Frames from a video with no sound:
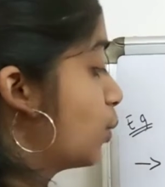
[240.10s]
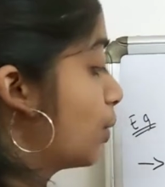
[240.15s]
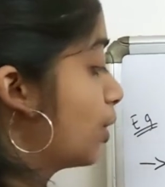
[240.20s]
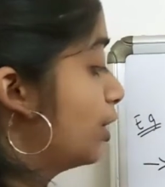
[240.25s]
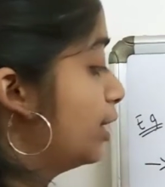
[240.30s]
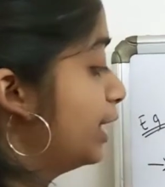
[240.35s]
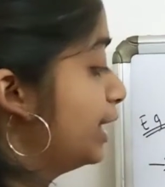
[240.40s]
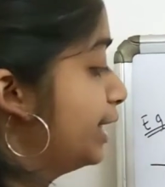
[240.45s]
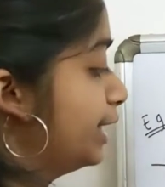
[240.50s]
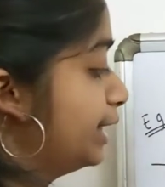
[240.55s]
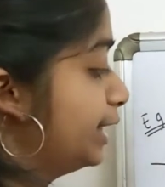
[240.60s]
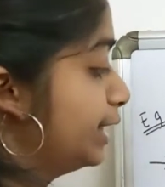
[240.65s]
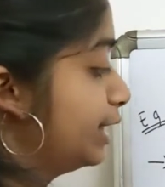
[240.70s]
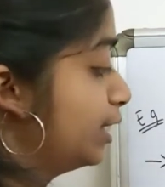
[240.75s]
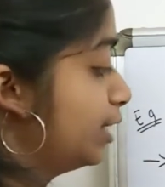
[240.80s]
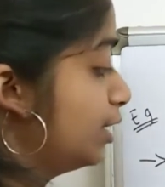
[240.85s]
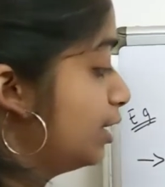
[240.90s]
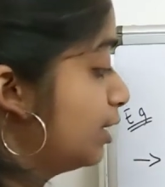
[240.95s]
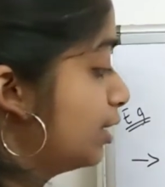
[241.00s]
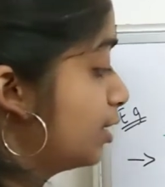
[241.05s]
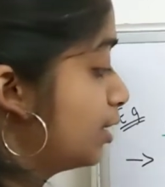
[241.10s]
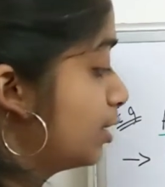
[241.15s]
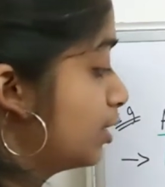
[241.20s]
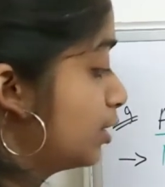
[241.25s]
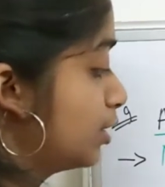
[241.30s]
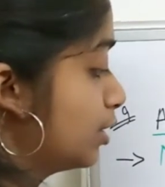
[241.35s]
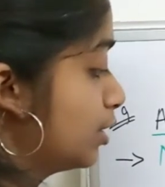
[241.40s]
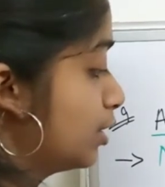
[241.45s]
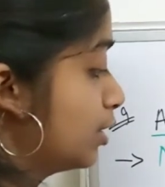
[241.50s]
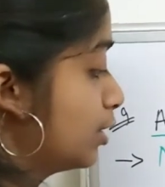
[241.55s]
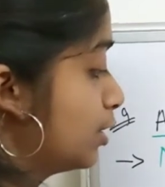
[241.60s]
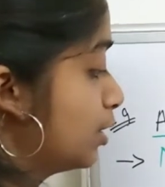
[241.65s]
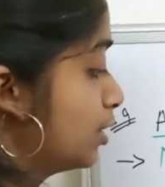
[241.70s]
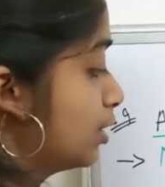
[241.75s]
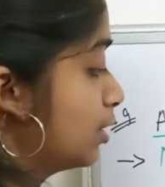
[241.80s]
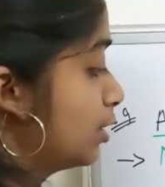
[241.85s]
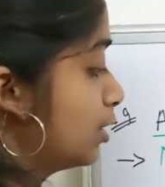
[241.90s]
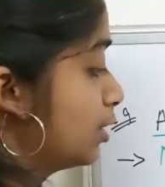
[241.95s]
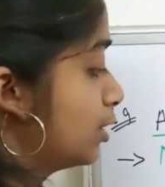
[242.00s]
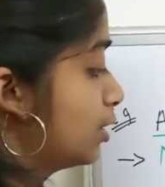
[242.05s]
word he
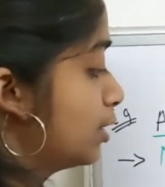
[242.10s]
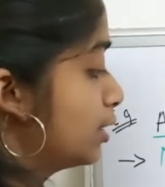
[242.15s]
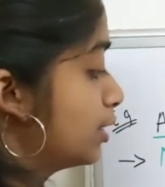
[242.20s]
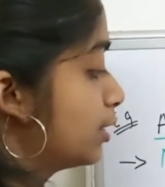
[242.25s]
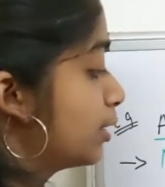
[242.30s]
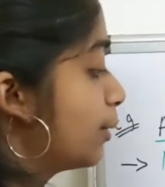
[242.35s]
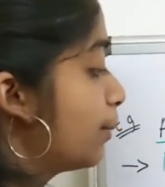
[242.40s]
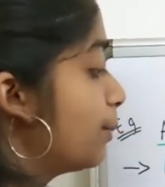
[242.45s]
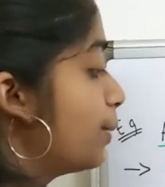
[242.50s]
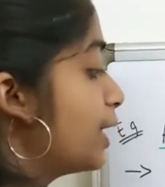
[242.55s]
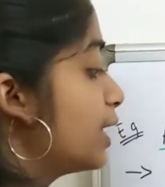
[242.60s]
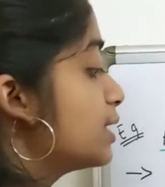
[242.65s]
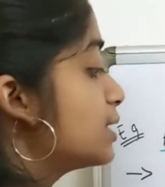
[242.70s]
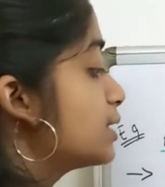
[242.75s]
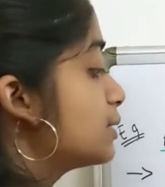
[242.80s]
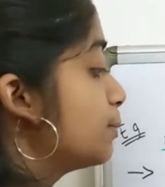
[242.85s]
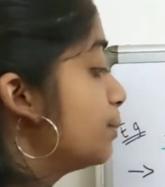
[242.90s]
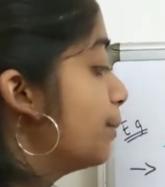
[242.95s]
plus